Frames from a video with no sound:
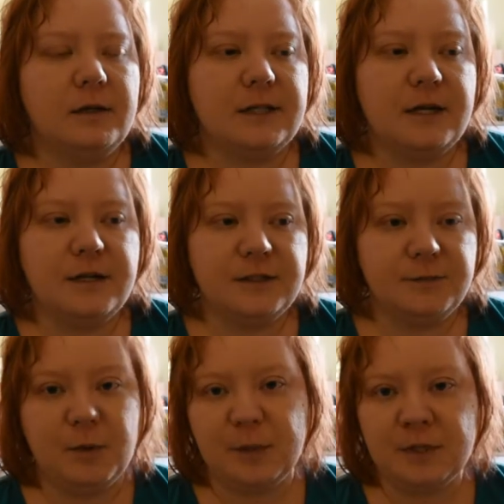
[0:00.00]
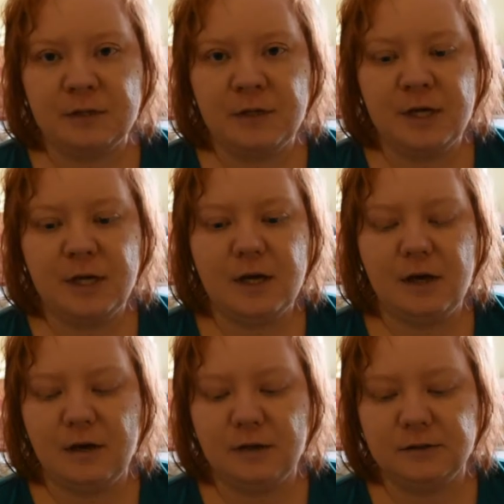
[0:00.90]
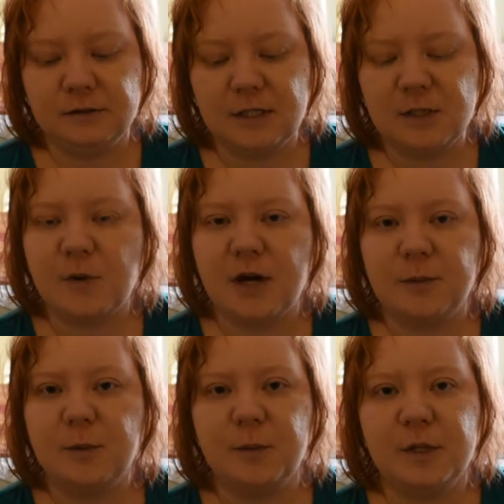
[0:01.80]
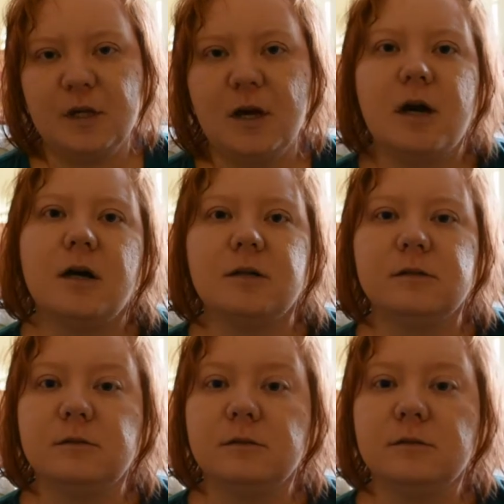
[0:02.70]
target women, and that's why women are